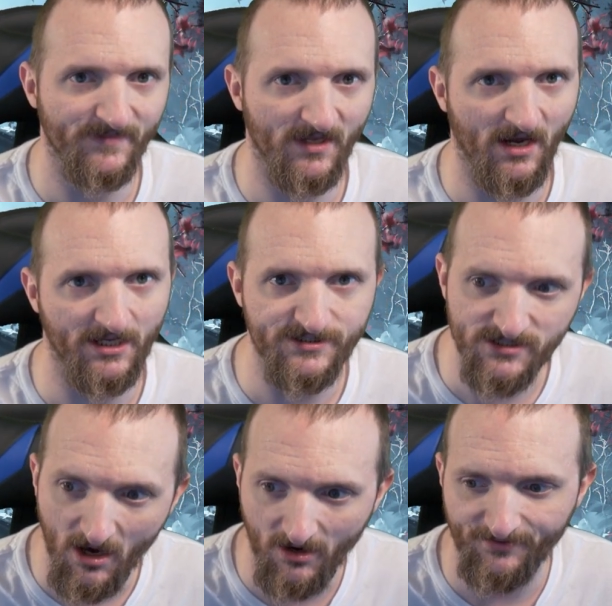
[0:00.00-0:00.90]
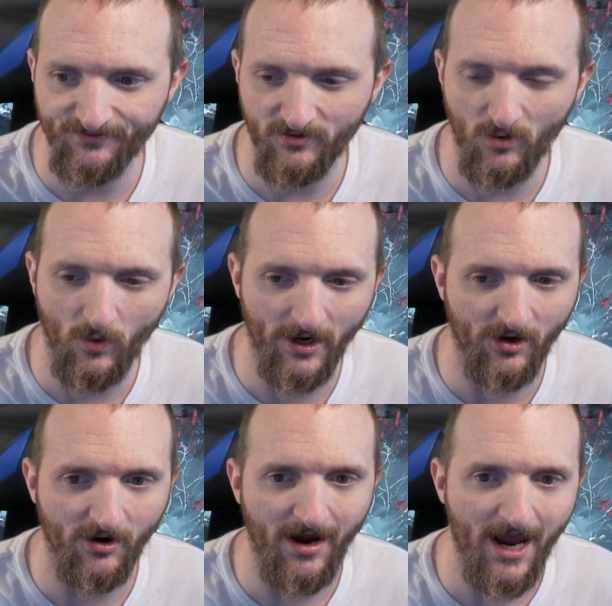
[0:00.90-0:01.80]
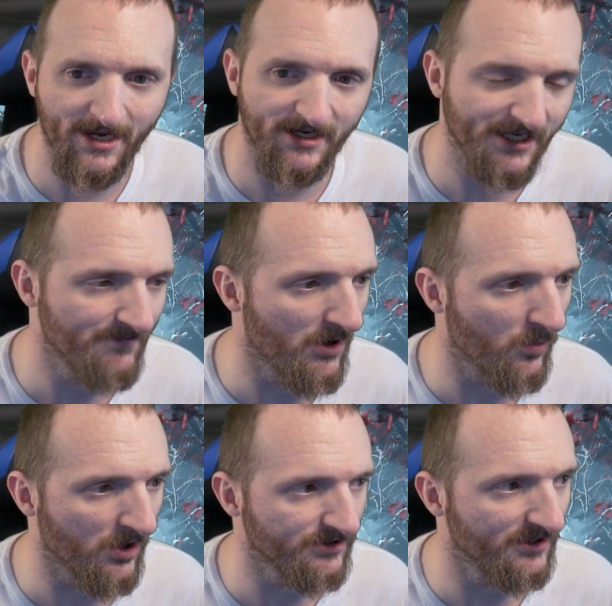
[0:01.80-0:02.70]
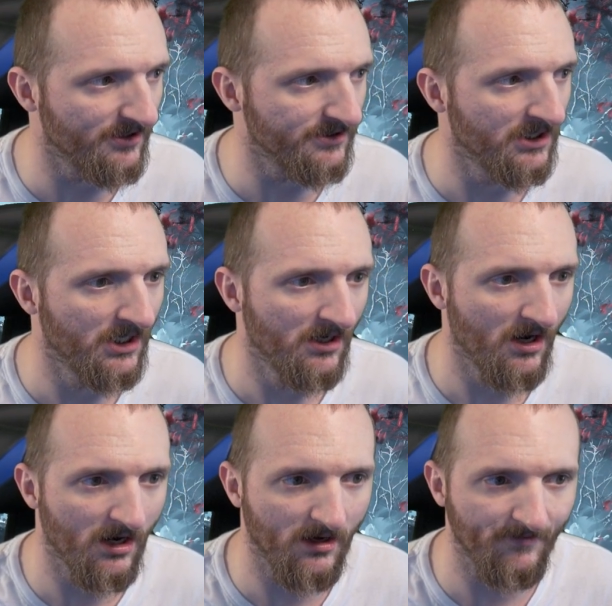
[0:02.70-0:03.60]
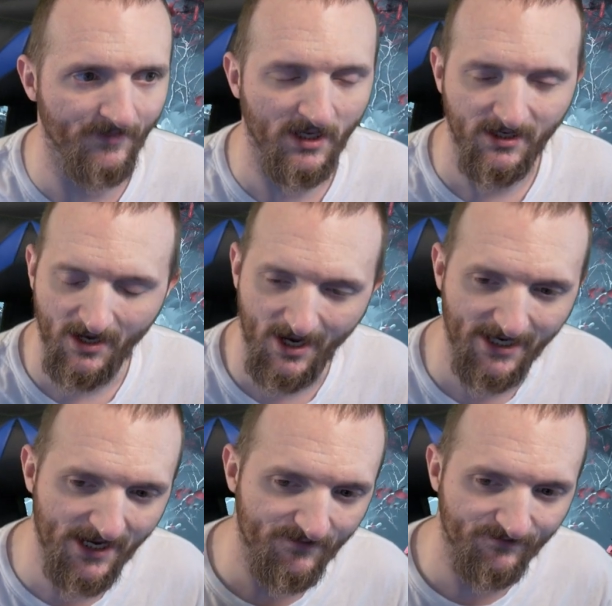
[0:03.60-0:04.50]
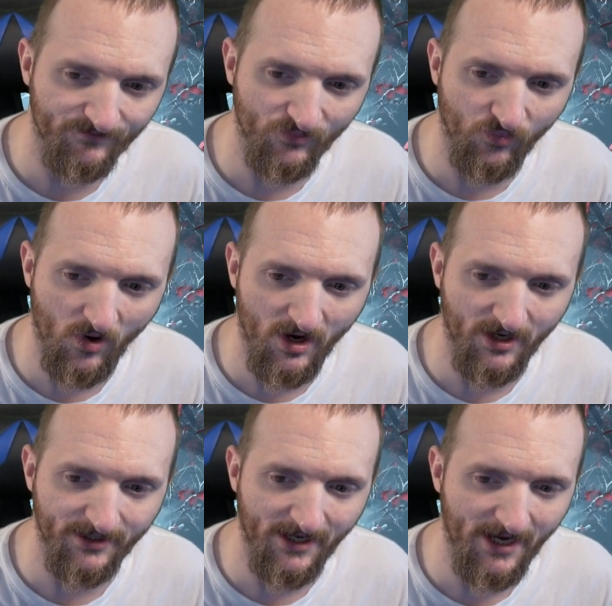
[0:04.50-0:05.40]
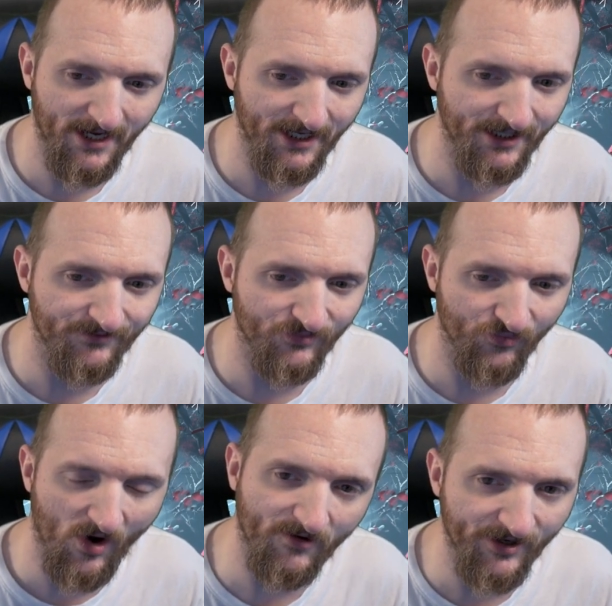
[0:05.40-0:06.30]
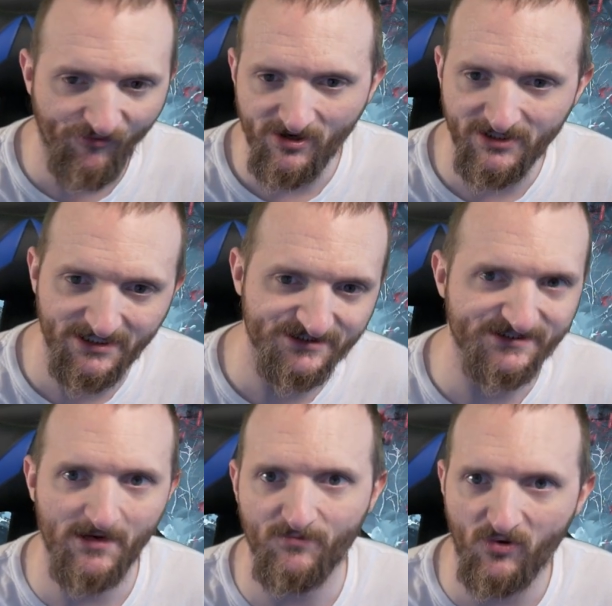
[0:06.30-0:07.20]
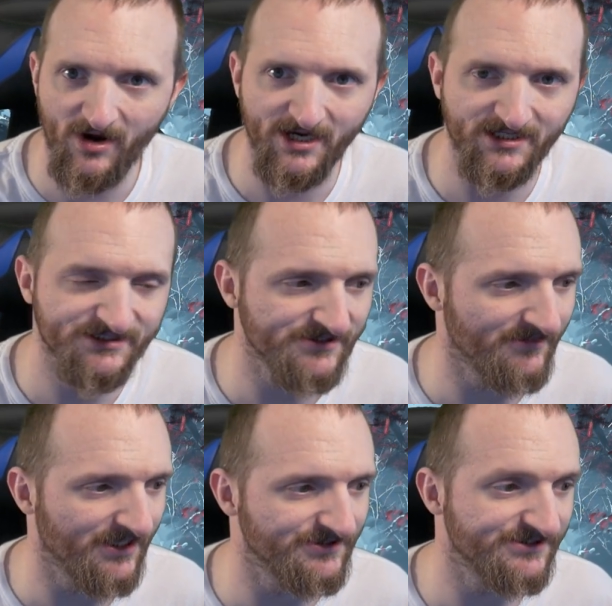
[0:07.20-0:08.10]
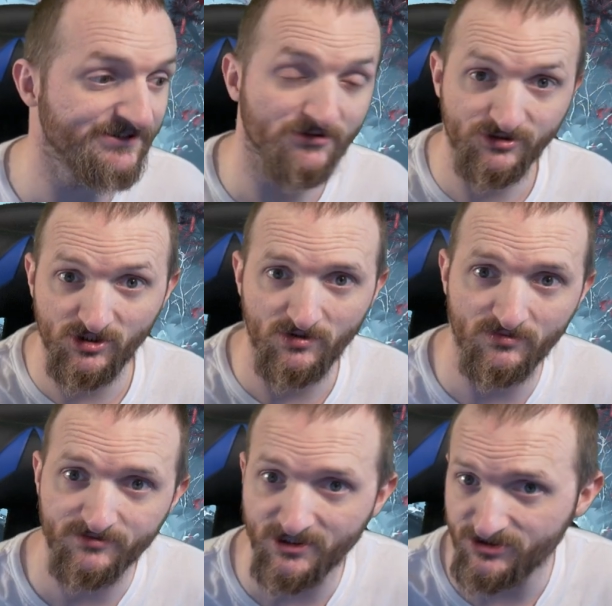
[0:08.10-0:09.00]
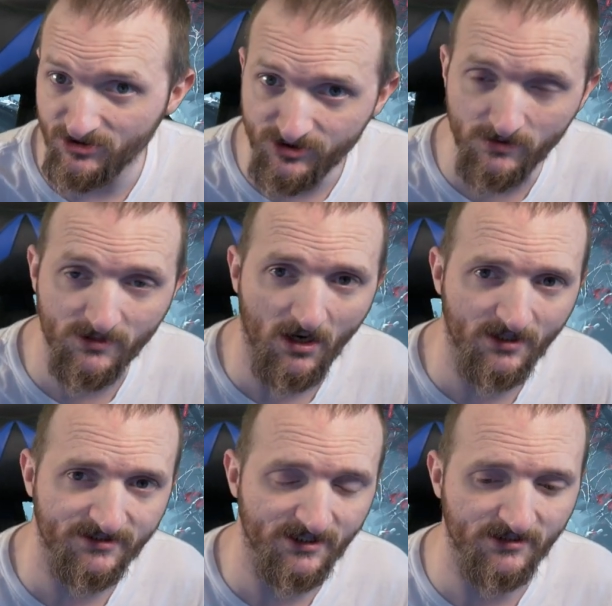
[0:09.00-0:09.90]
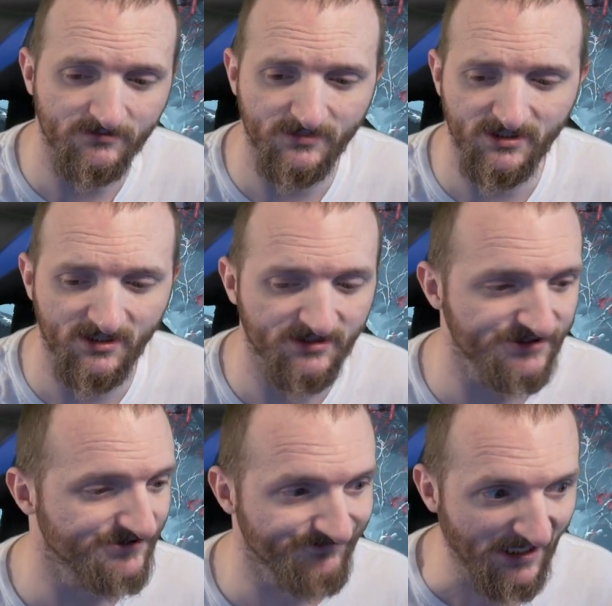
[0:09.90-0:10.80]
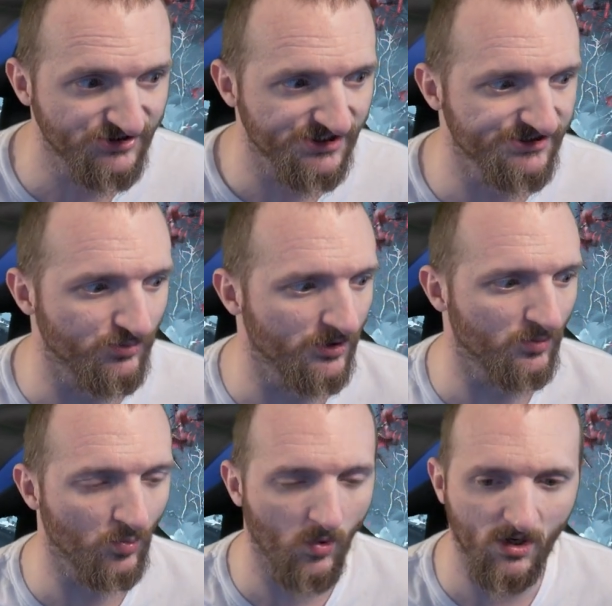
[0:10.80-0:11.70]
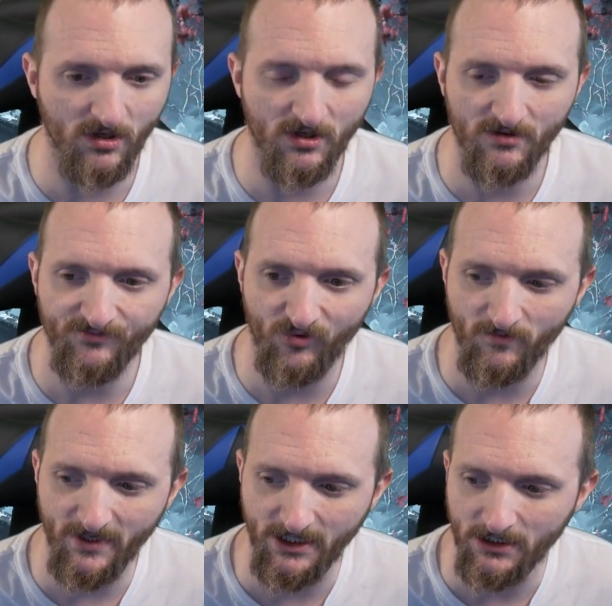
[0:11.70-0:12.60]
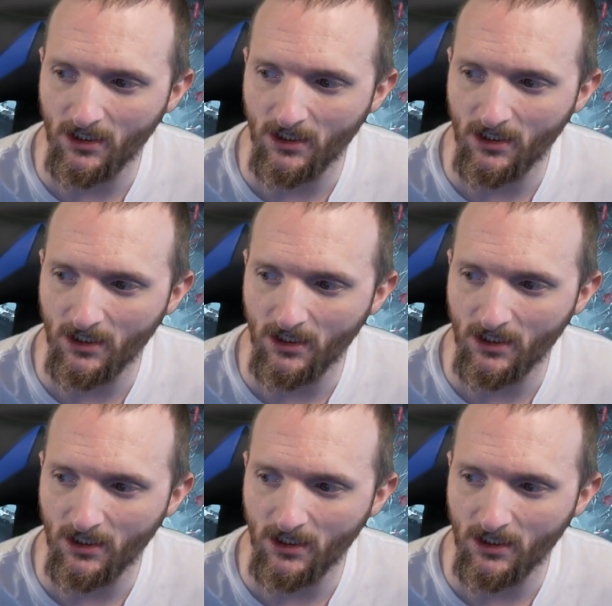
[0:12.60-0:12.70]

enough where I can get my work done. I can't run a rolling release that breaks and still do the YouTube content because that just wouldn't work for me.